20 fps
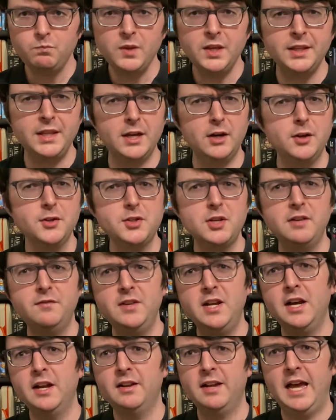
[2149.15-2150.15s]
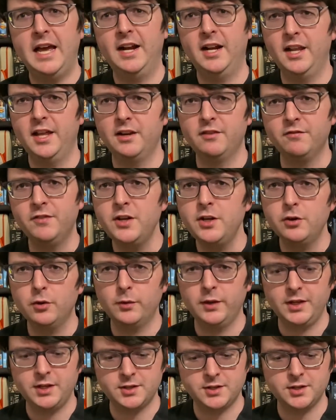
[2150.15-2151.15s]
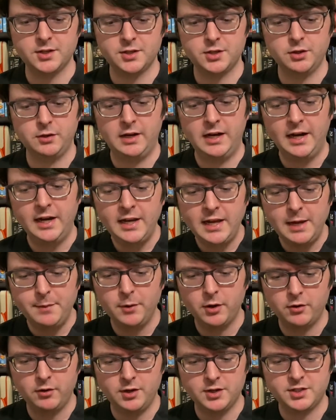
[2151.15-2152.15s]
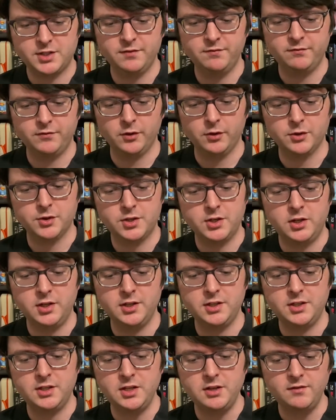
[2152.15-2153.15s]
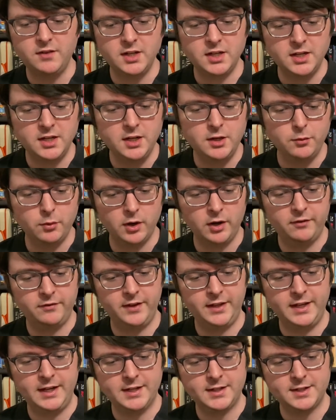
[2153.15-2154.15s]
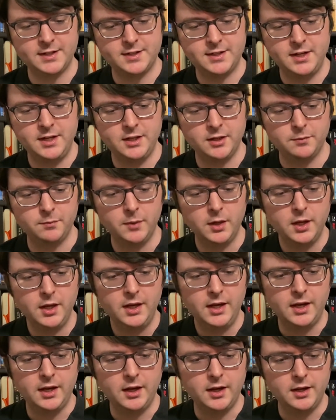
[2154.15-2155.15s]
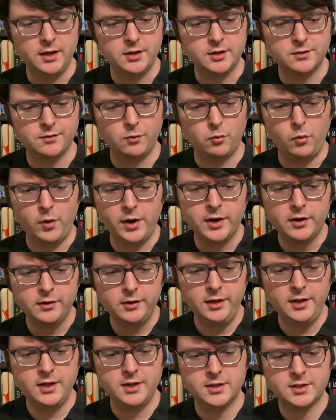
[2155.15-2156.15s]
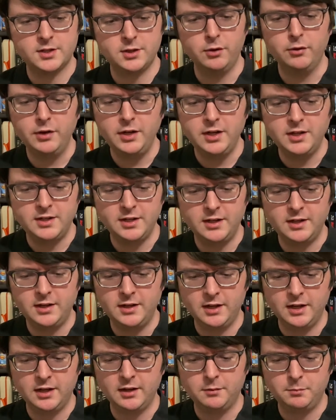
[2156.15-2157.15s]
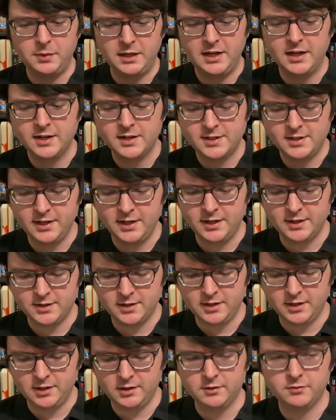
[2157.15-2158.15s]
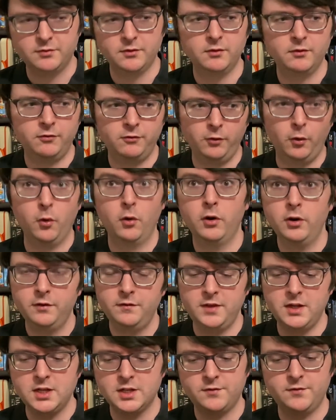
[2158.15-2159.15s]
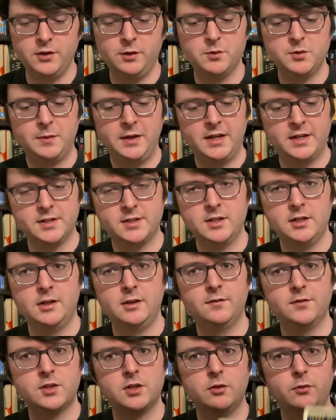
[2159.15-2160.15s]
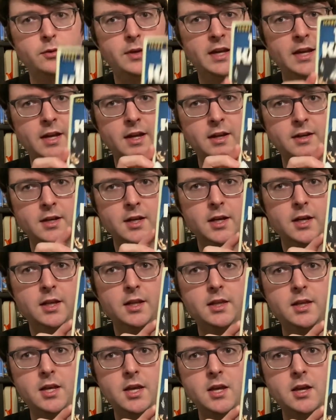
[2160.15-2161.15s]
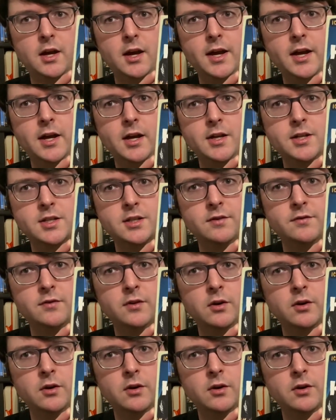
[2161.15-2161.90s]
they also have not had a lot of video releases, so I came across them first on DVD, where I finally got to see them. And weirdly, Sony did a box set of 4 of these films by itself. So we had the Icons of